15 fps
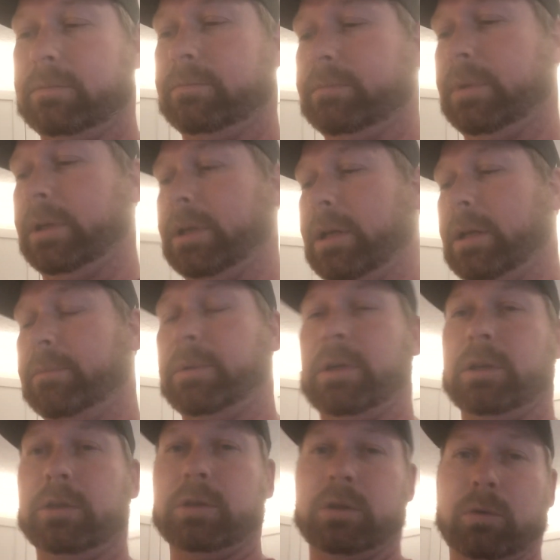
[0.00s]
But apparently
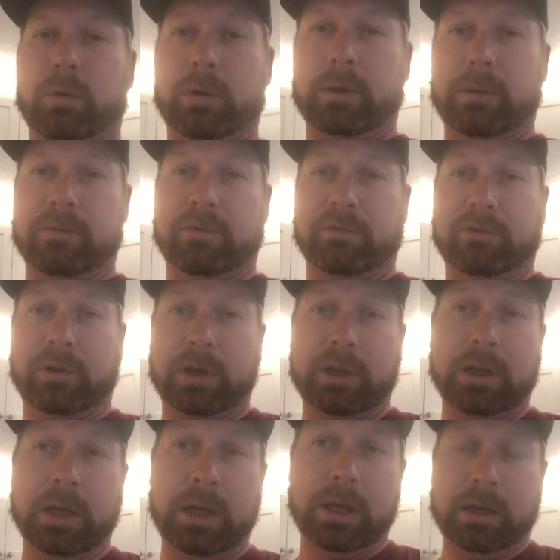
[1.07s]
you could order them for free.
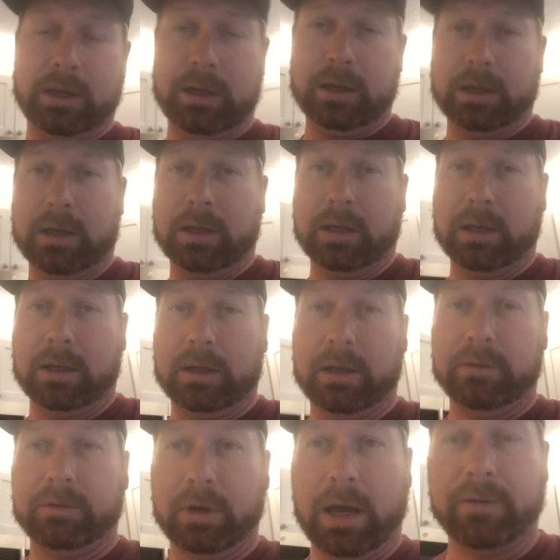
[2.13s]
If
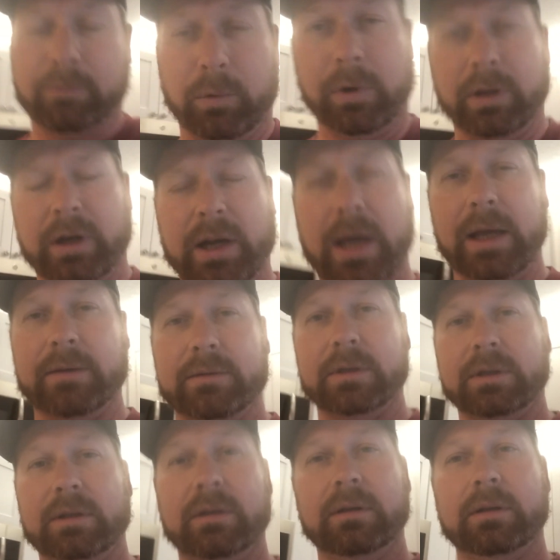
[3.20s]
you have one of their knives,
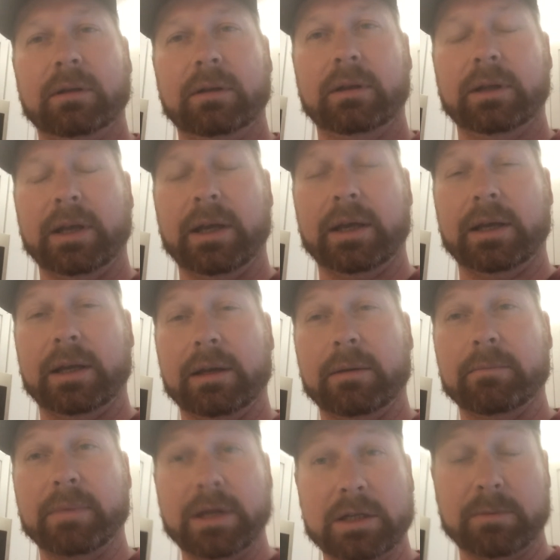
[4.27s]
then
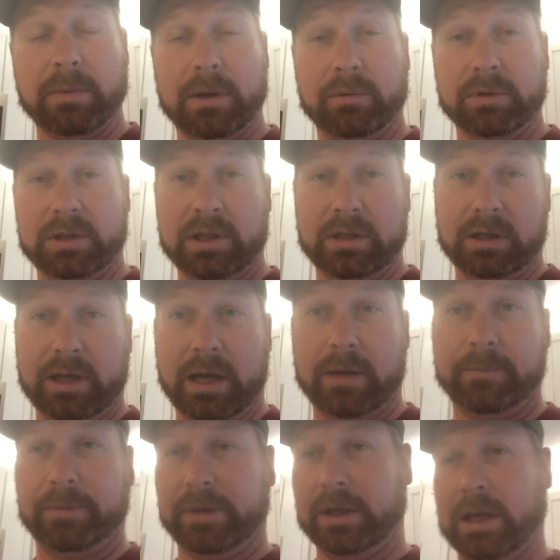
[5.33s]
Benchmade will send you that.
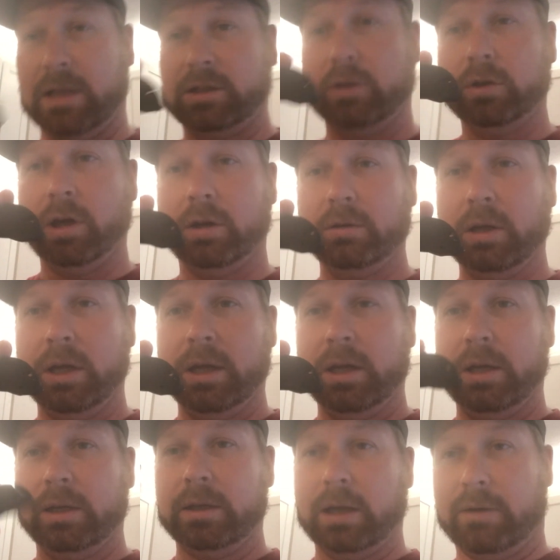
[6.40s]
And as you know,
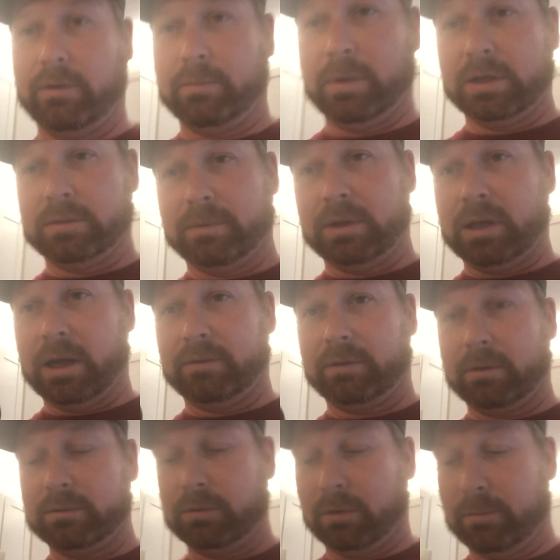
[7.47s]
every Benchmade knife
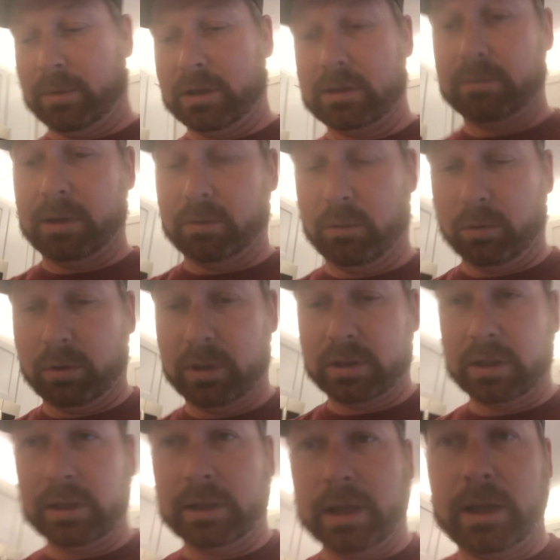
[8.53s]
comes with a Benchmade warranty
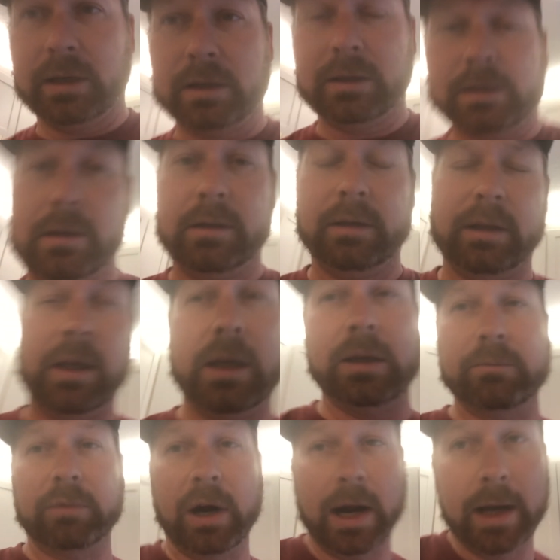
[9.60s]
that they
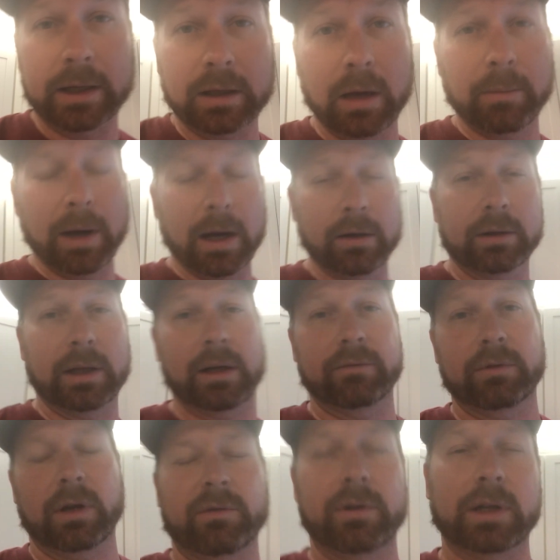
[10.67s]
brag about, that if you
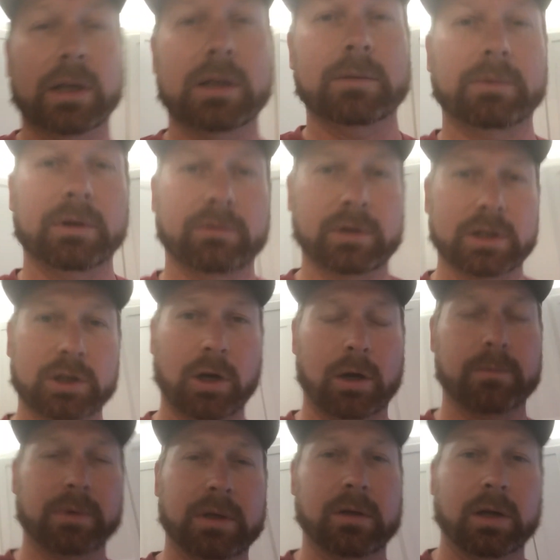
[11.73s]
ever need it to be
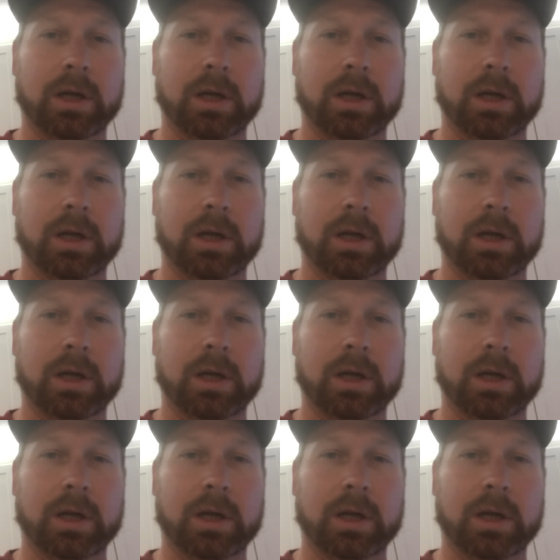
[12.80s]
resharpened